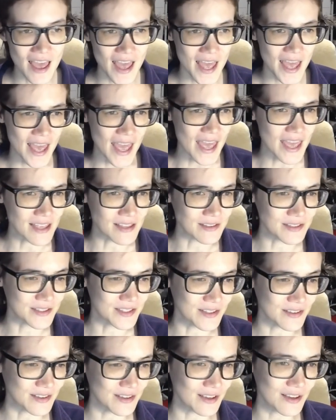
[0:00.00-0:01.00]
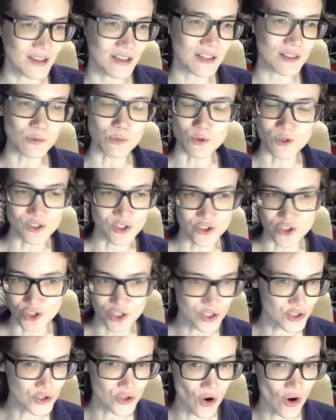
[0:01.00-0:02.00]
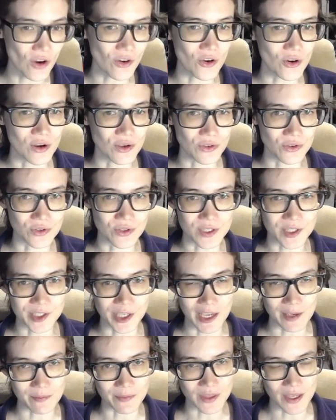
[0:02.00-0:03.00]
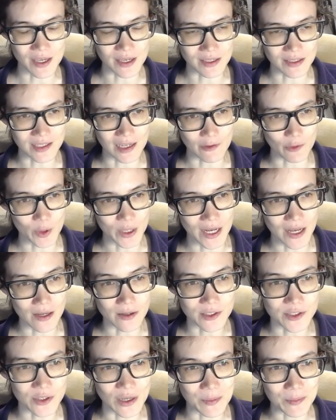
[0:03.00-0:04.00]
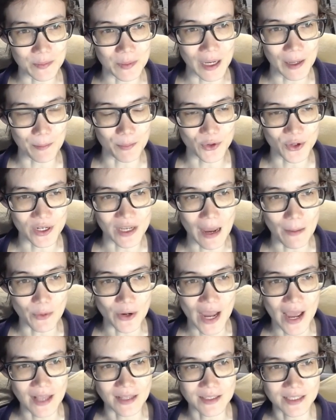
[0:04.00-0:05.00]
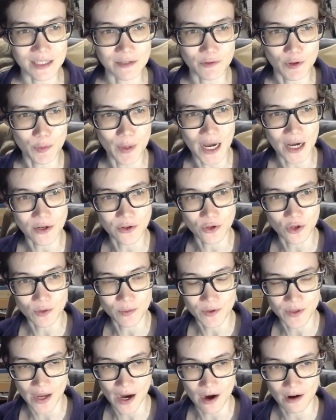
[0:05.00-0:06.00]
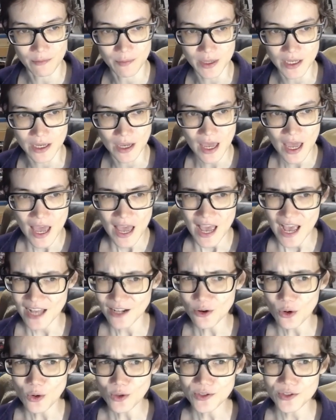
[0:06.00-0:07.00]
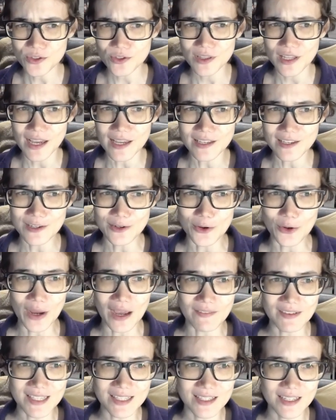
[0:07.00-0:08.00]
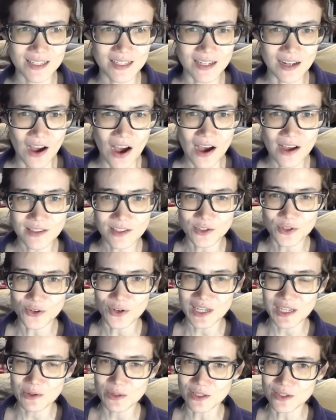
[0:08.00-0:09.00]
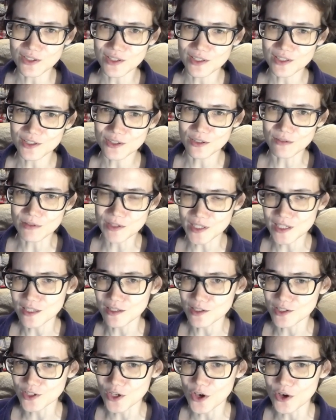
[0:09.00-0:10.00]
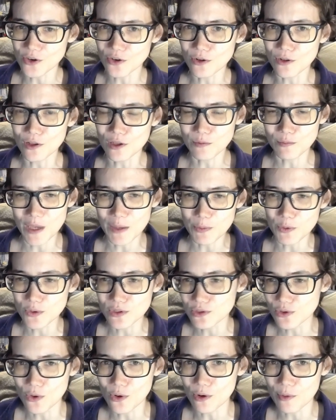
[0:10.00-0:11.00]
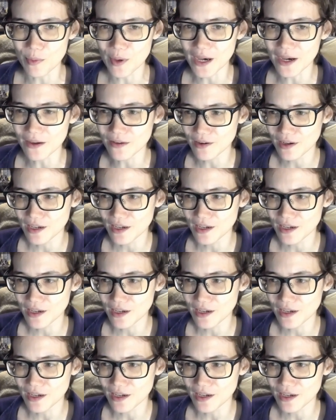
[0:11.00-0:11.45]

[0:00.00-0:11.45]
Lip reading: and was just not going through the same thing as everyone else. So I'm pretty apprehensive about group therapy. And also, like, having done an art degree, we used to sort of sit in a circle and people would talk about